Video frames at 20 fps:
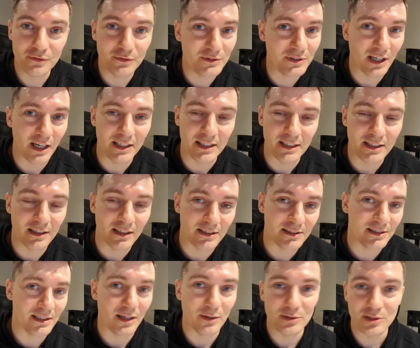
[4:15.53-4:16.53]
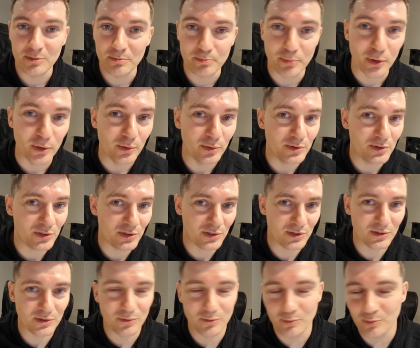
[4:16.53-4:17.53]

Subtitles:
tiny click sounds and boots,